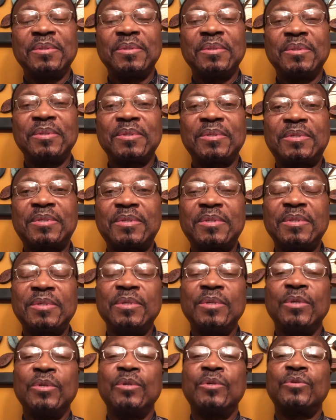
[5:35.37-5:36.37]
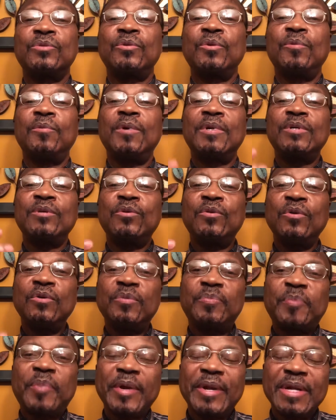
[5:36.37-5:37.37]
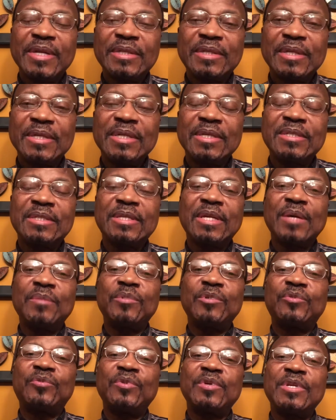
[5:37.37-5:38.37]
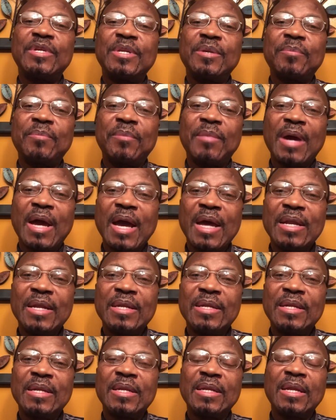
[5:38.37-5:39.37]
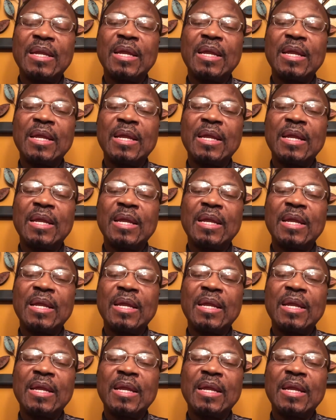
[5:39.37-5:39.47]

You see? So when good parenting is there between the man